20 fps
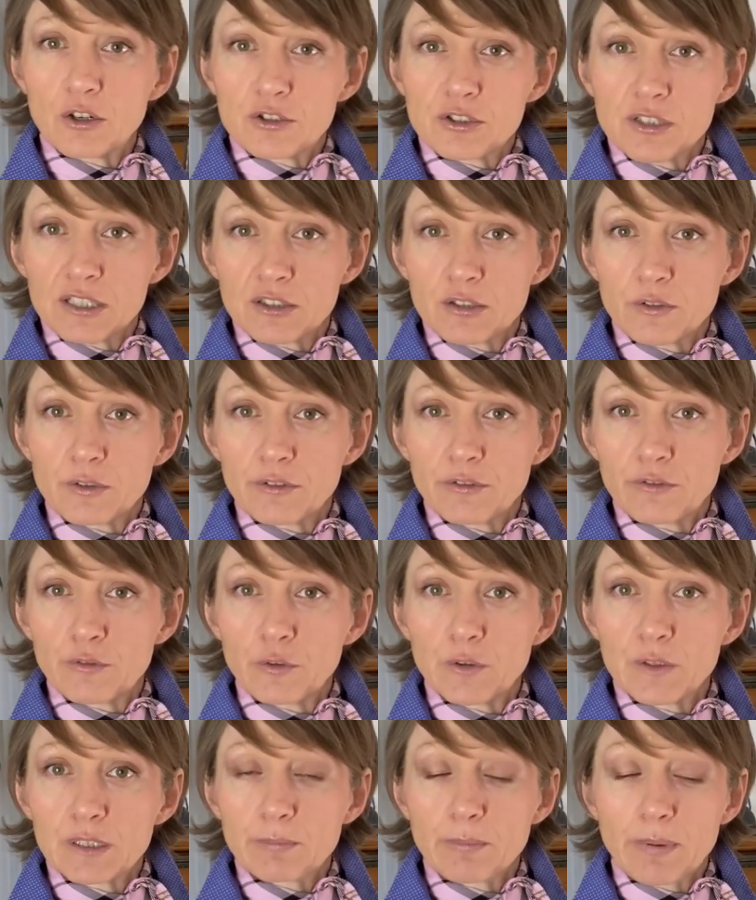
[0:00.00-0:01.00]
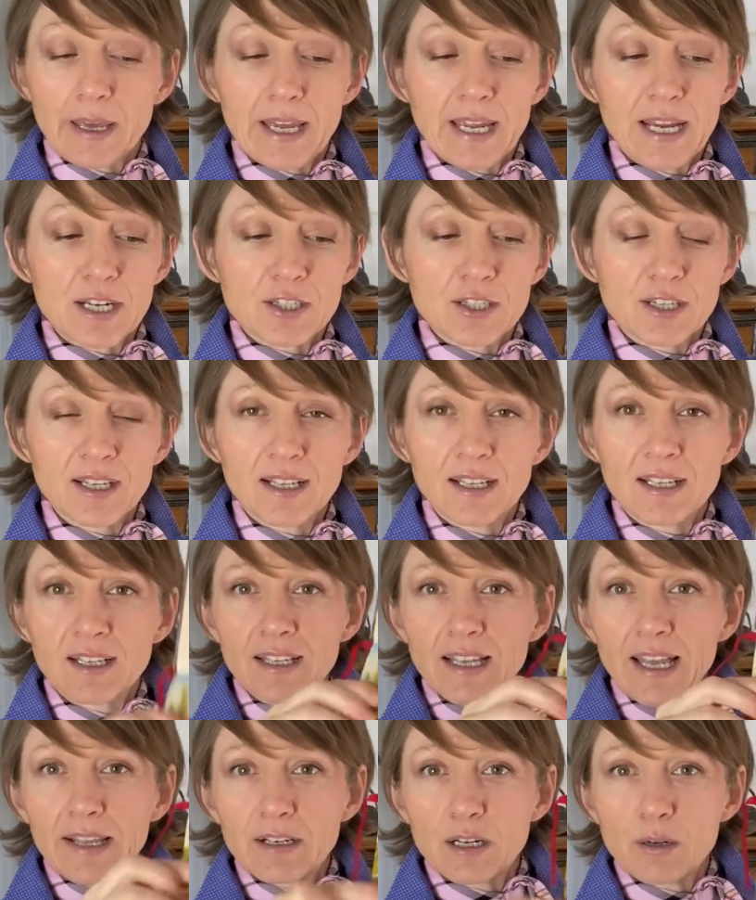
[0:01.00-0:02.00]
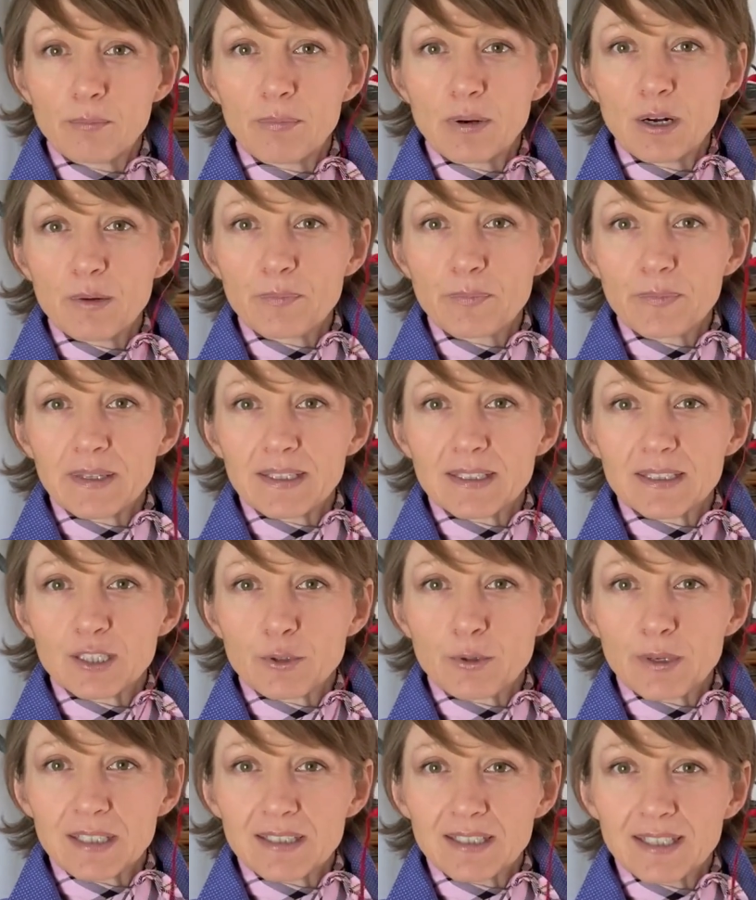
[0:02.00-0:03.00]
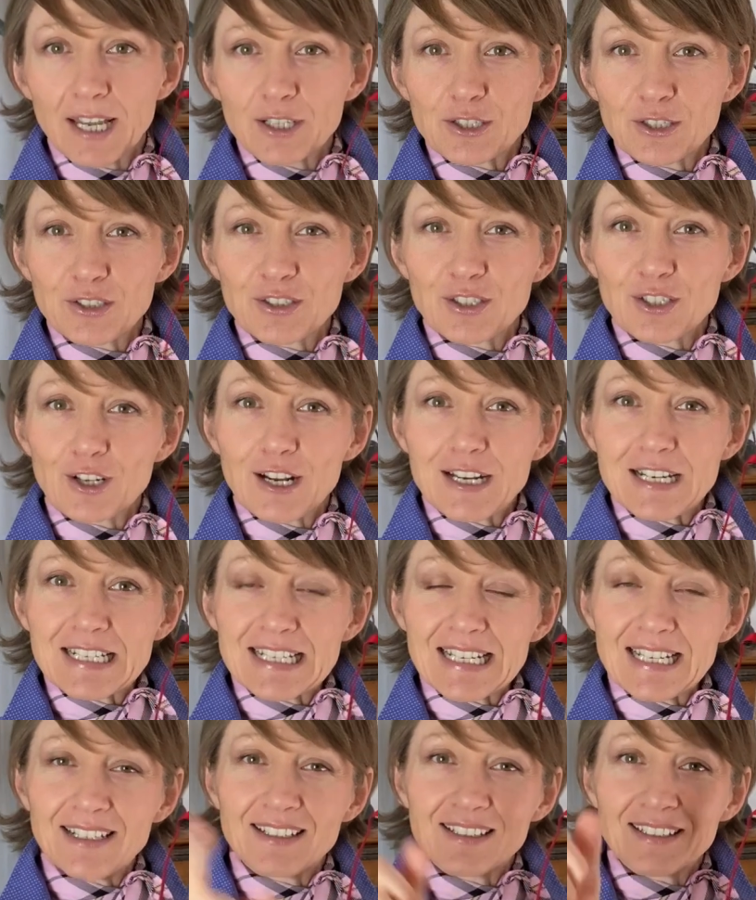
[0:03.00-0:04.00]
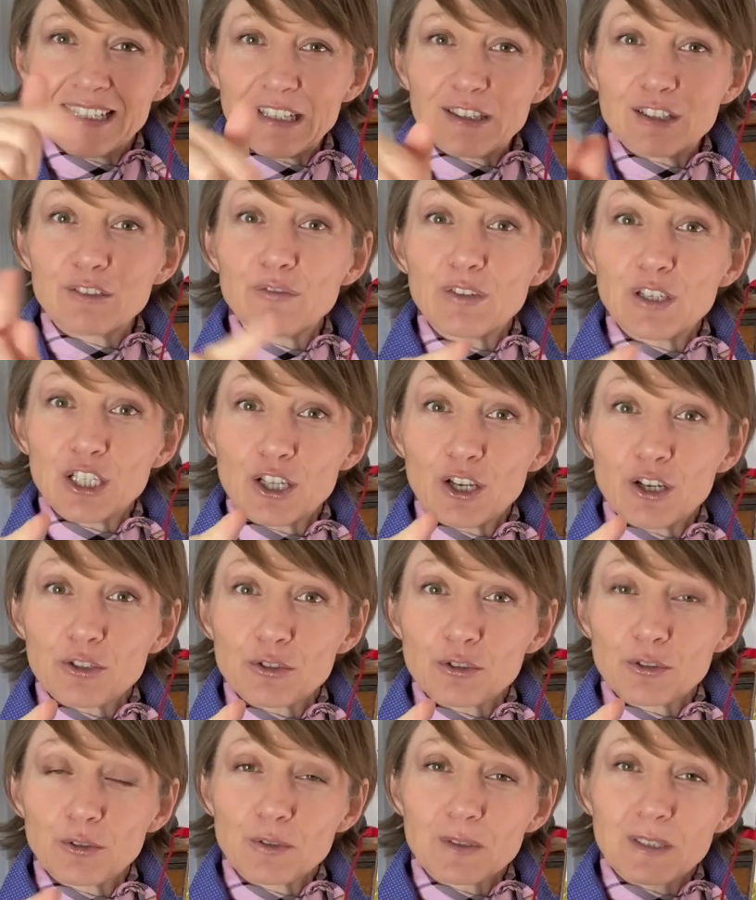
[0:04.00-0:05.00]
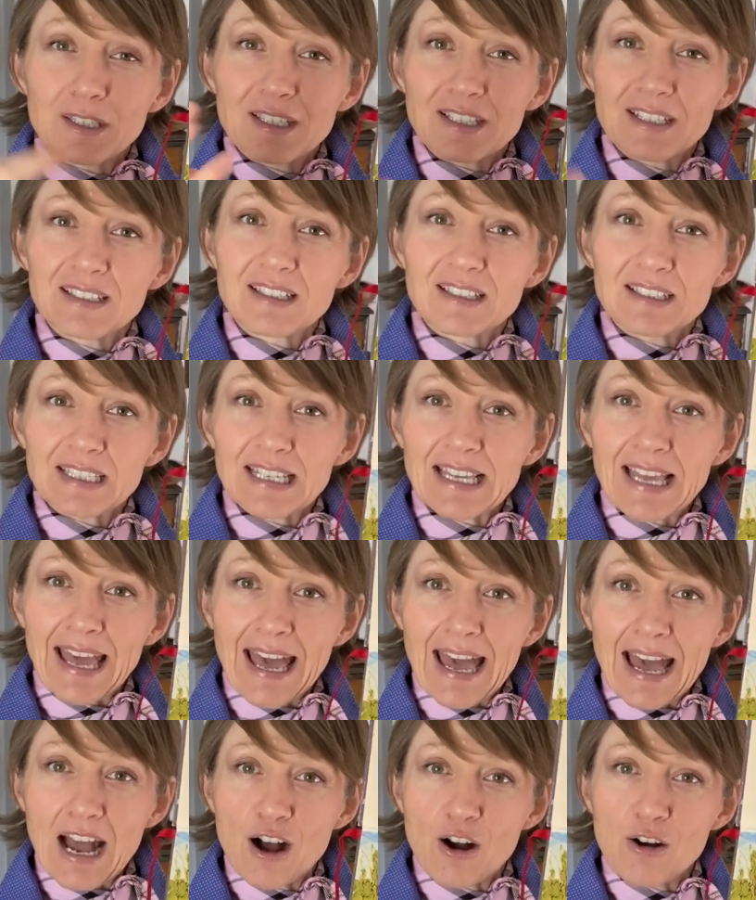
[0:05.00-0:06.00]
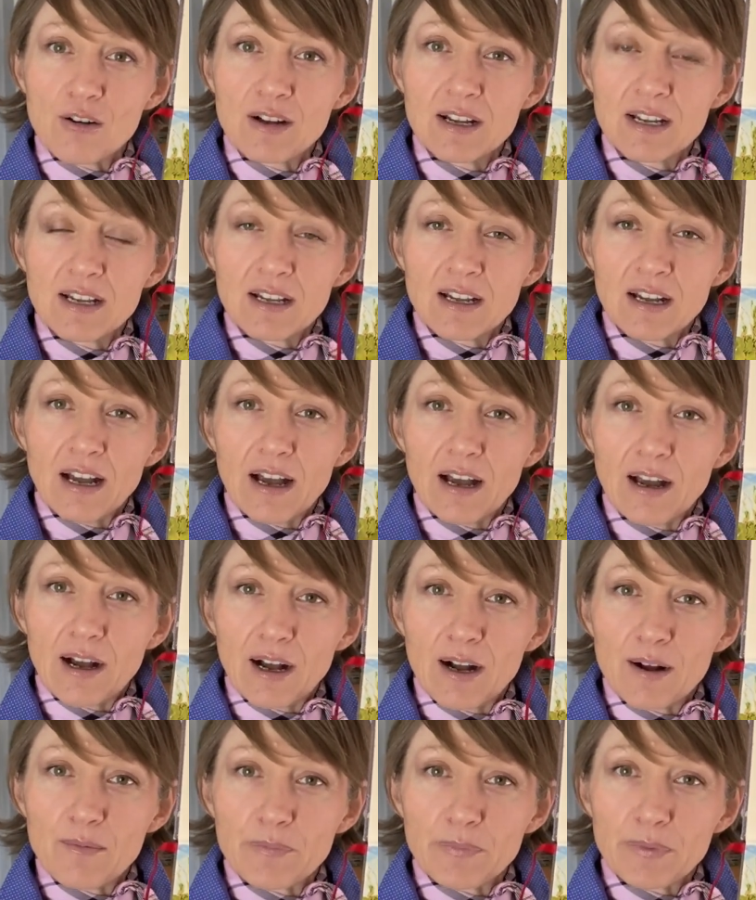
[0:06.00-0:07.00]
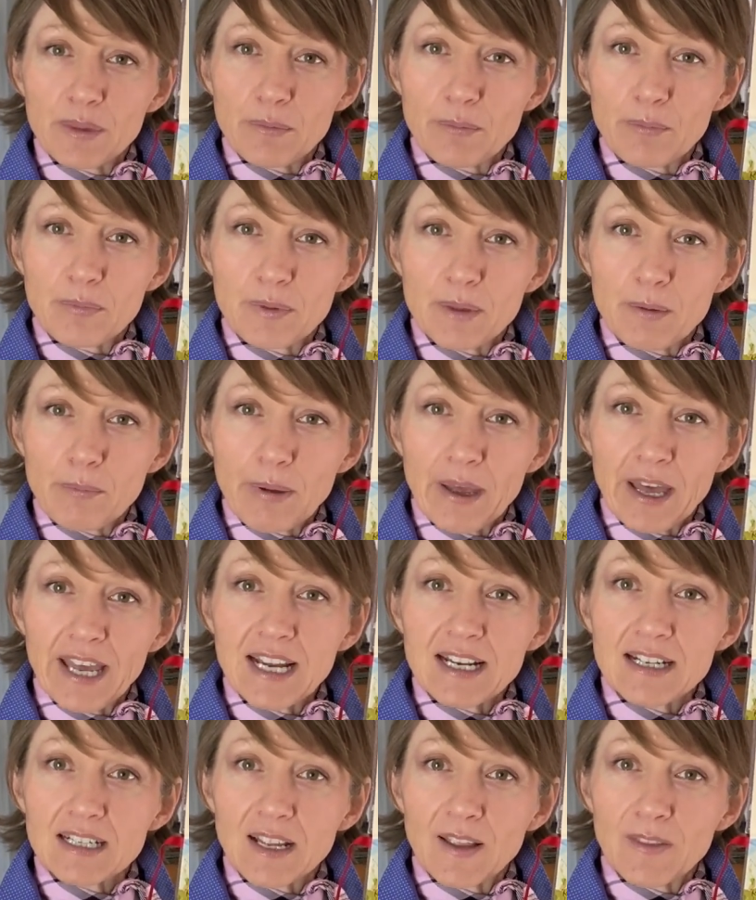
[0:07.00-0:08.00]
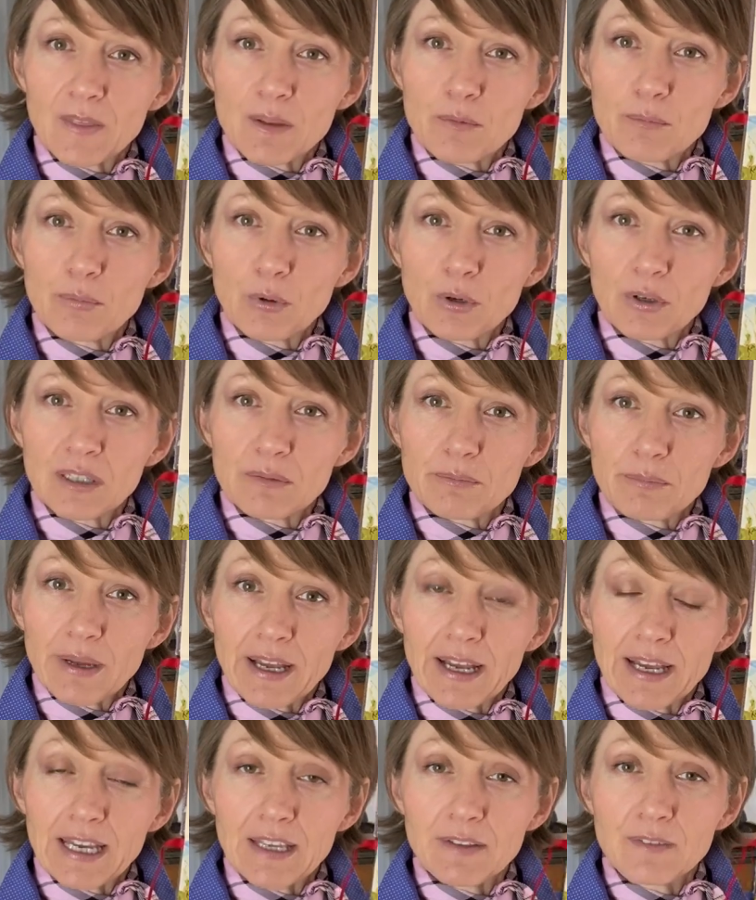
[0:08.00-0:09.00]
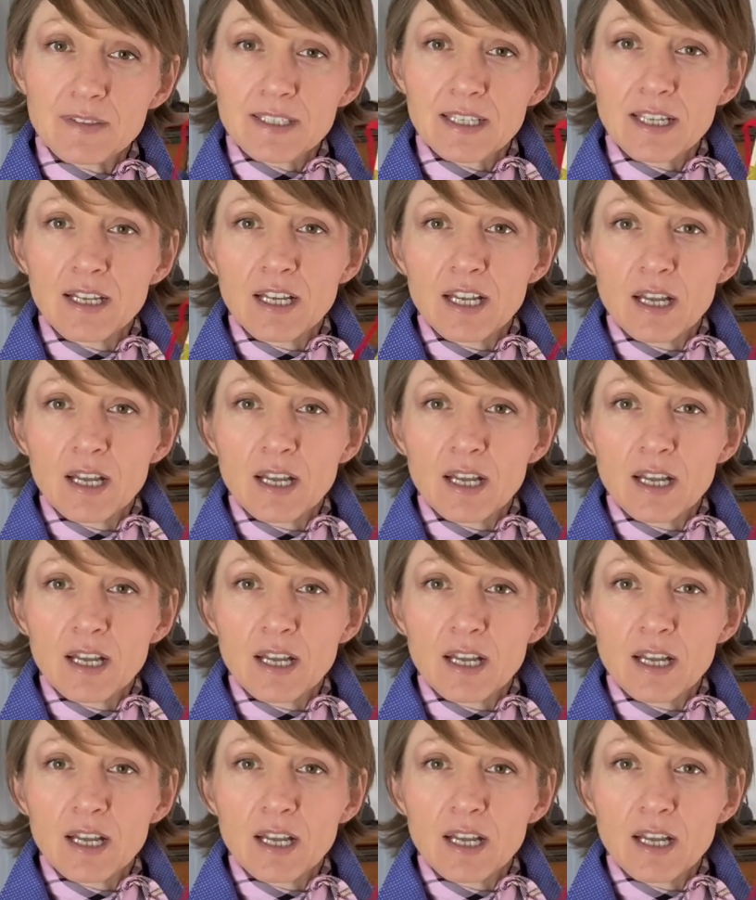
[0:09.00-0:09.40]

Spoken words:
just on the first page. And I'll pop these quick sketches that I did in the video too, so you can see how the paint and the booklet behaves.